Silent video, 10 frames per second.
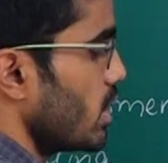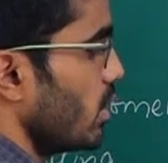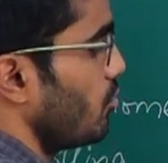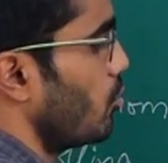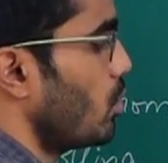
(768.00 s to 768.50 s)

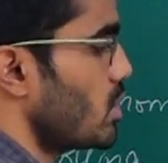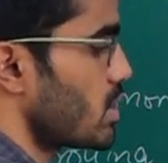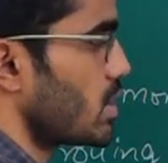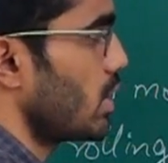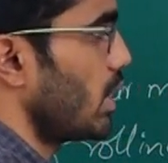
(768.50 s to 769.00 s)
the
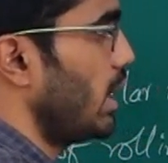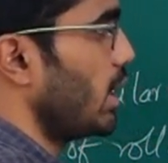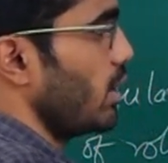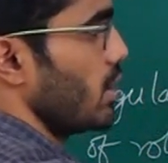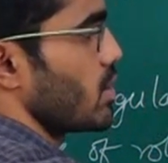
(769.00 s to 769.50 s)
force
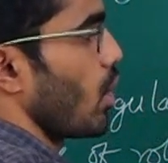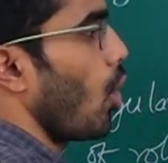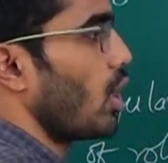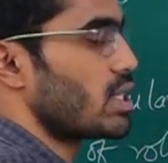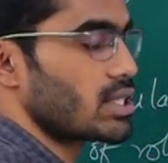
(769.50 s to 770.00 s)
here is
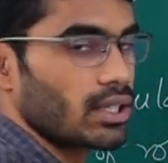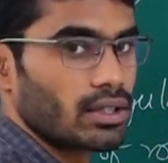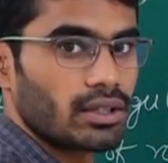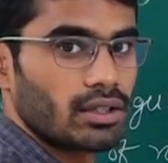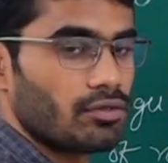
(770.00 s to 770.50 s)

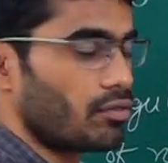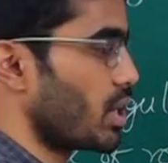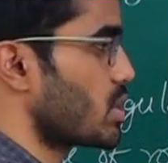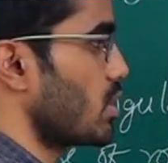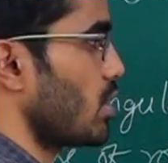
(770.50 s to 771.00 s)
constant, the
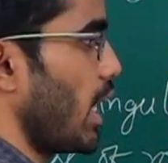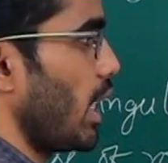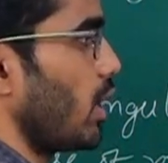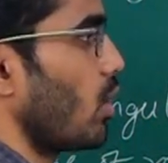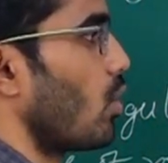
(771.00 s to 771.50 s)
friction
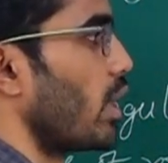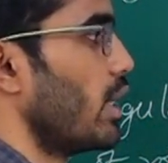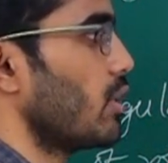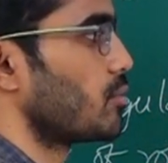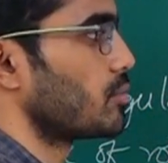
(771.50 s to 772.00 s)
acting on
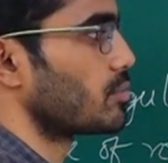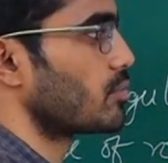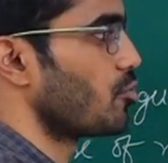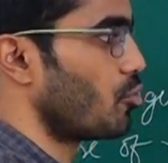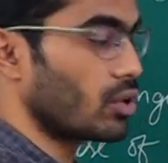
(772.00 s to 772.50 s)
it
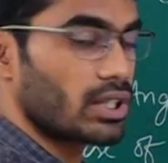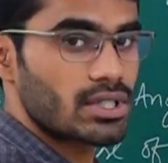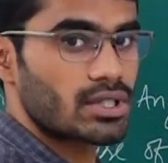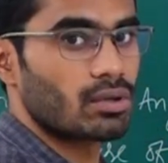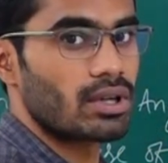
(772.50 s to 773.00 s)
for
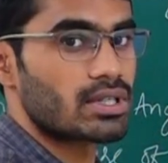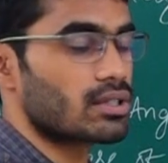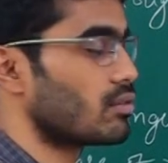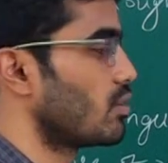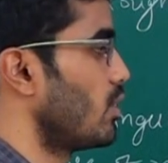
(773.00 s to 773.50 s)
this
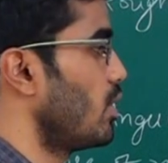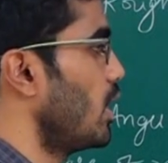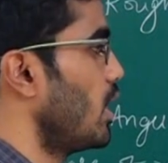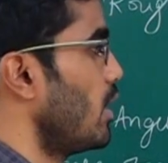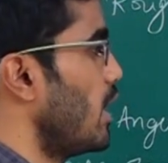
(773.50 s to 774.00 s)
duration,
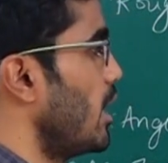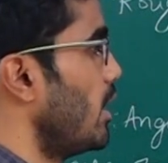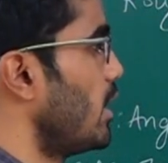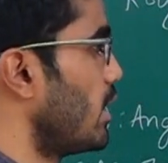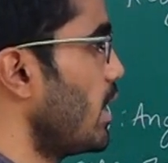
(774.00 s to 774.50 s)

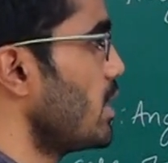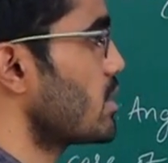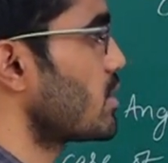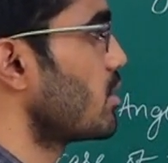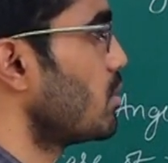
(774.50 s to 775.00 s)
it
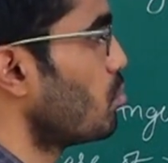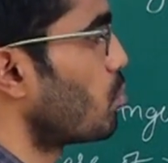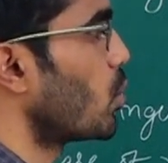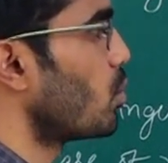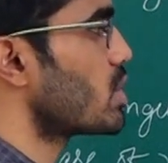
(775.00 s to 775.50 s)
has
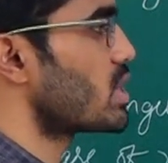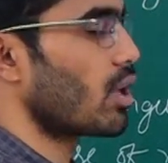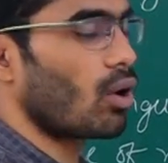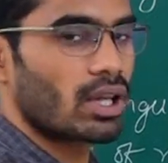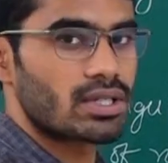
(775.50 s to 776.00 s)
produced a
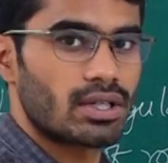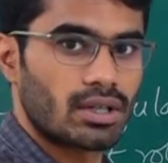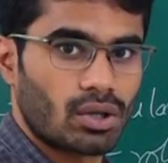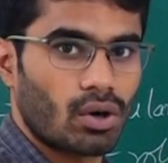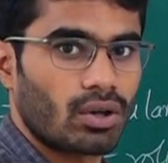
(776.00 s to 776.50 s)

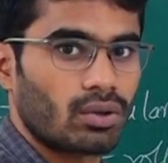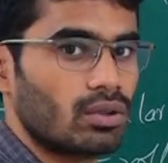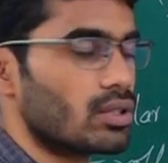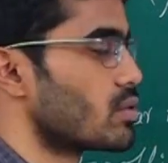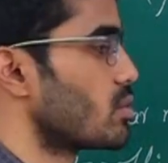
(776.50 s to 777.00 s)
constant torque
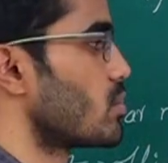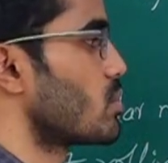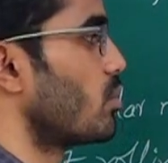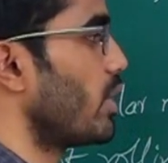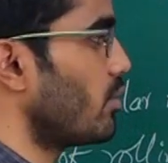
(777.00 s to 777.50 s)
also.
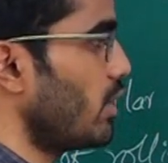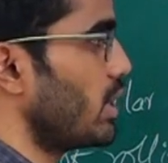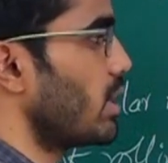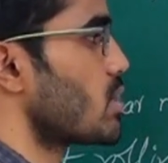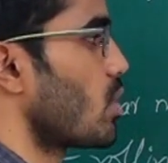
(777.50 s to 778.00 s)
So whenever
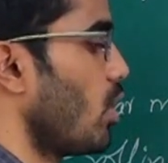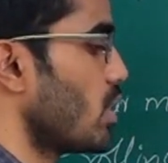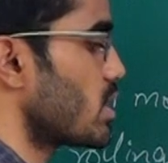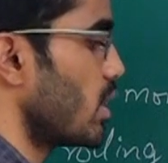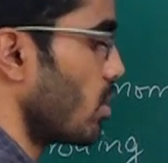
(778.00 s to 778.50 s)
there is
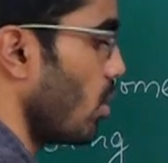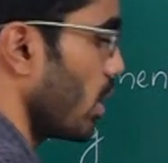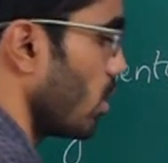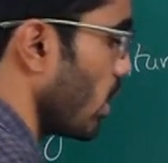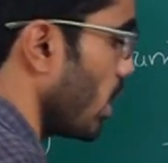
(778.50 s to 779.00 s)
constant
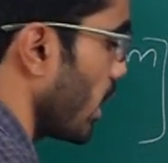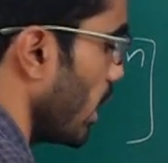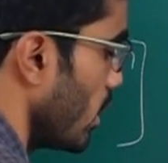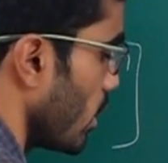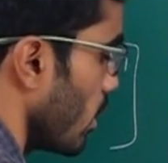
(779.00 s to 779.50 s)
torque, you can write